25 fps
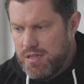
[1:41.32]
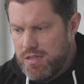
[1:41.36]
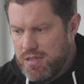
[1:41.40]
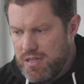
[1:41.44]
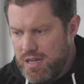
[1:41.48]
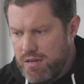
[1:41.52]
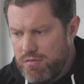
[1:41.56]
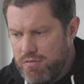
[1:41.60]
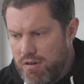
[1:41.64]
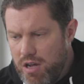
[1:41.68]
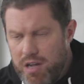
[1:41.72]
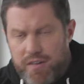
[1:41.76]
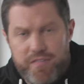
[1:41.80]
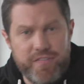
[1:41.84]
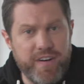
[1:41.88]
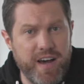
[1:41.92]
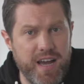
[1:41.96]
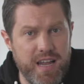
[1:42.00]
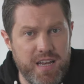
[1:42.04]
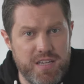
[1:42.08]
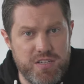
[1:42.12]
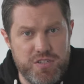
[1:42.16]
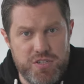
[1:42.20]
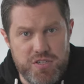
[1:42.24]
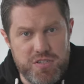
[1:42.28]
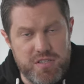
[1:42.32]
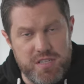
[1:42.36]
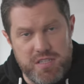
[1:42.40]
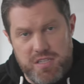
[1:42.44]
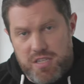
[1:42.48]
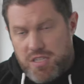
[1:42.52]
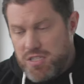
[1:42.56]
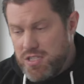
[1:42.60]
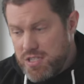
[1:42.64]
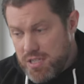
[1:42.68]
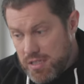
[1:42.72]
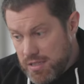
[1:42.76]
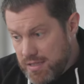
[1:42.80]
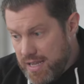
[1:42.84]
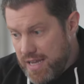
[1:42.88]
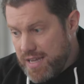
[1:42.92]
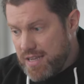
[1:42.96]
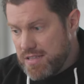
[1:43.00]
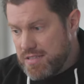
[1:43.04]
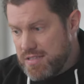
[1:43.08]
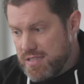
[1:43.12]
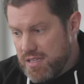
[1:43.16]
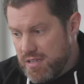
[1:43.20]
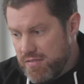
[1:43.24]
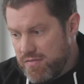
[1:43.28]
Now, raw file is just the digital
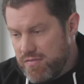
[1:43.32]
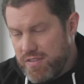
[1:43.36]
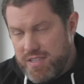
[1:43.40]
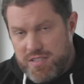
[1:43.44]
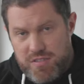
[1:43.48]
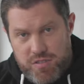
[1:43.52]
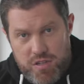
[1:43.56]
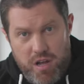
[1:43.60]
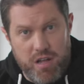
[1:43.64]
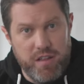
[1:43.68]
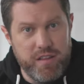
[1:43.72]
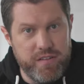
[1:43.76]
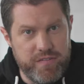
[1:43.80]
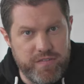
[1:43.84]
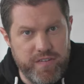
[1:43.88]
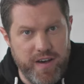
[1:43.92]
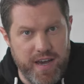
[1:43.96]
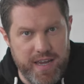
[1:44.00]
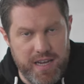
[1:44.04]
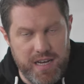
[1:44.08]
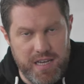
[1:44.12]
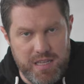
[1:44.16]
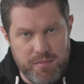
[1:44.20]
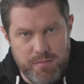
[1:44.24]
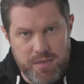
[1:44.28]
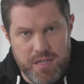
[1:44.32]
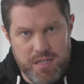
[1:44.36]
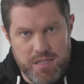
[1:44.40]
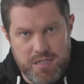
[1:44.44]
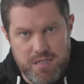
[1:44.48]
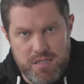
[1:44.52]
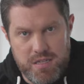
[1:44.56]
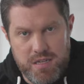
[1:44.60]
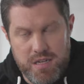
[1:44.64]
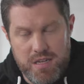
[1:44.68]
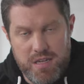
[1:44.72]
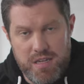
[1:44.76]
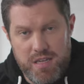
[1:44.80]
negative, it's not the final image.